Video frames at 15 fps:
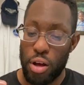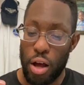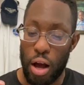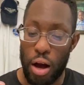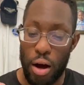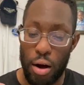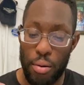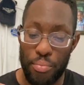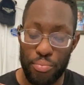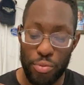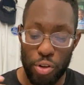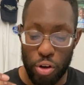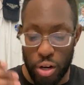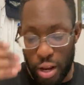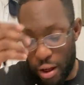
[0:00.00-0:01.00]

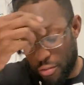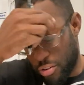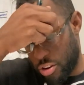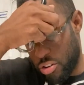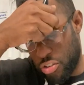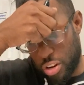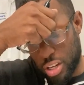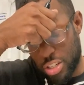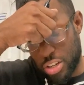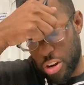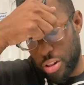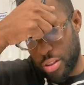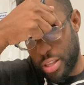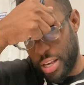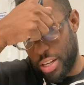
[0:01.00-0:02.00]
You're going to have to adjust
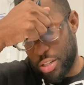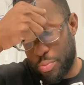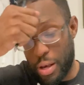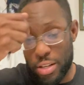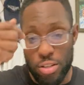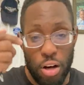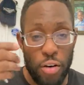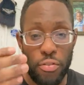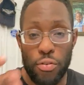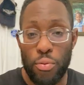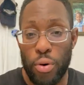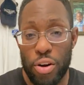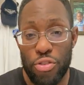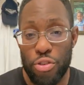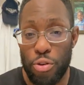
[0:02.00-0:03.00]
certain things based off of
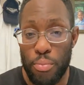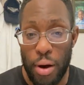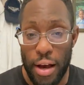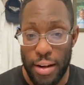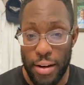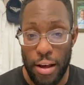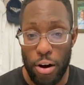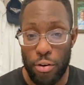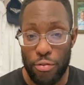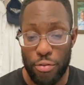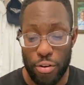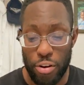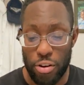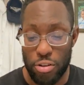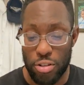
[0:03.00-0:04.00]
what you might know
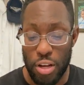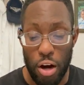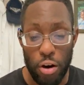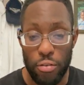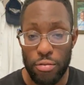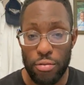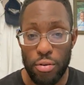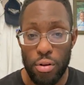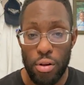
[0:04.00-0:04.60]
for yourself.